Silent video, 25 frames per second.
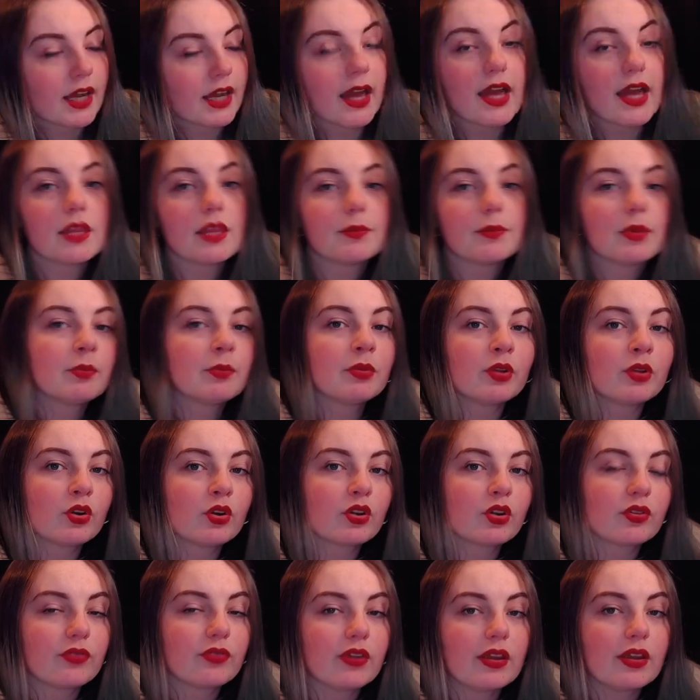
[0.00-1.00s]
And the
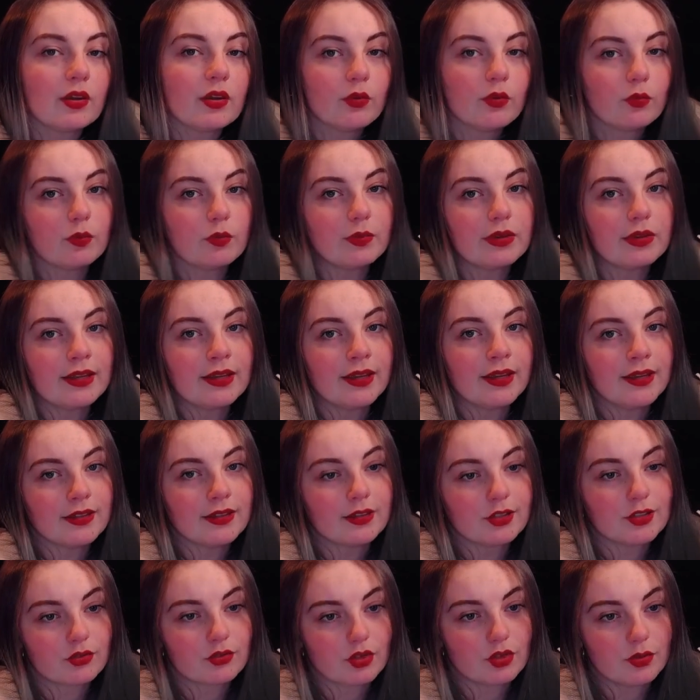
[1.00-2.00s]
bibliography will be in the
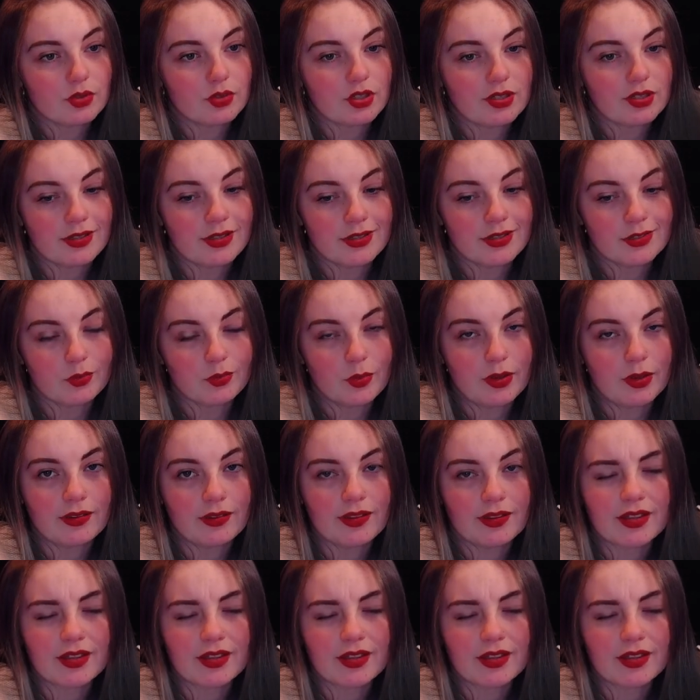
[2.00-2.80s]
description as well,